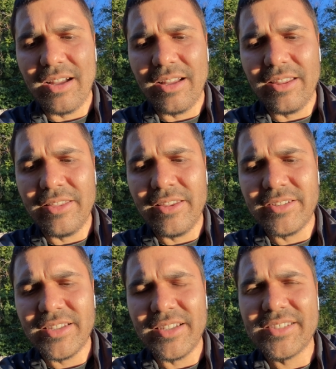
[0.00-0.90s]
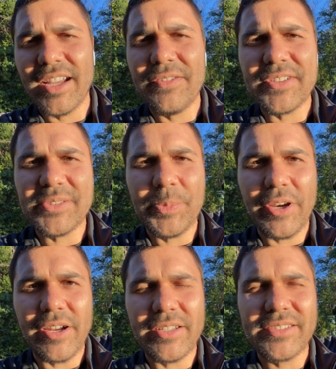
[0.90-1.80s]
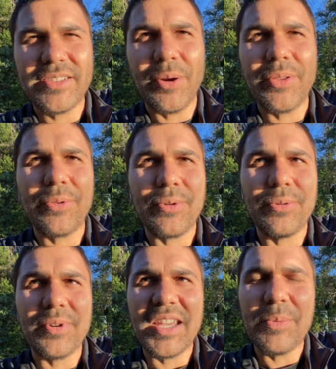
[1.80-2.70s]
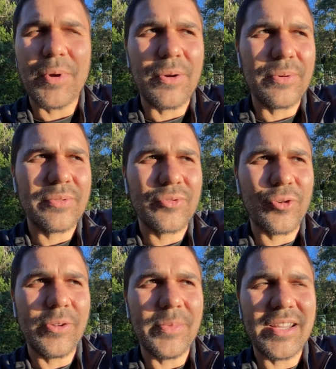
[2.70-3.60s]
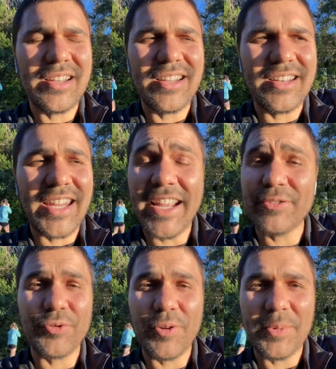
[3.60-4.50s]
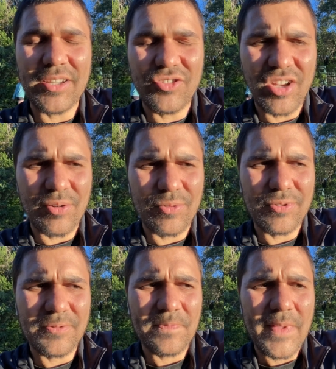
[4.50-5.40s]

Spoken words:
this kind of experience, going through chemo treatment and cancer treatment in general,